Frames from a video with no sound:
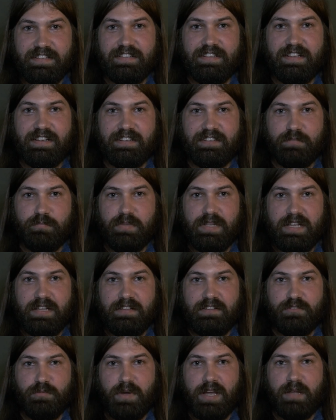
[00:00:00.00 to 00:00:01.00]
That
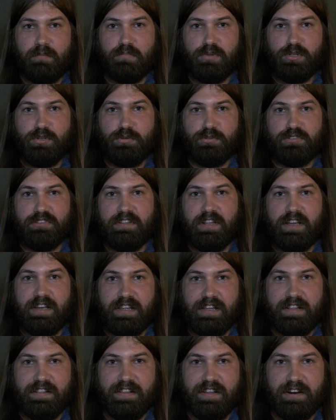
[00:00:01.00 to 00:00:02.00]
explains why blue
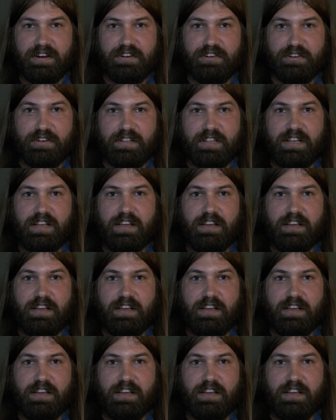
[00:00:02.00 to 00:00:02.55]
snuck in there during the